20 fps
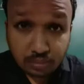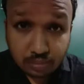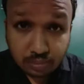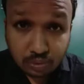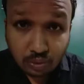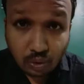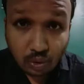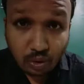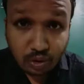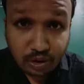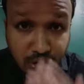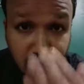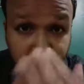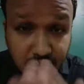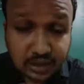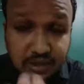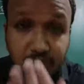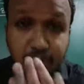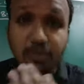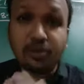go near
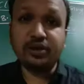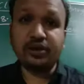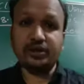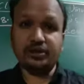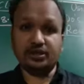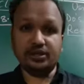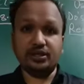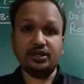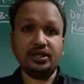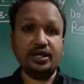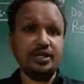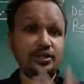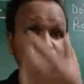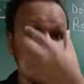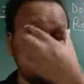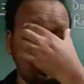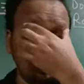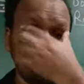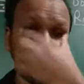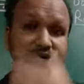the monitor. It
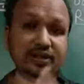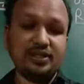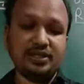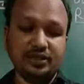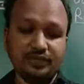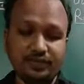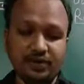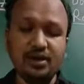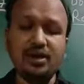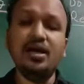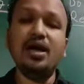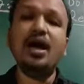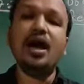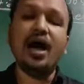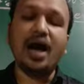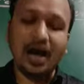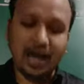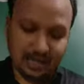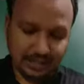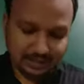will affect our
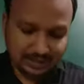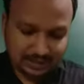eyes.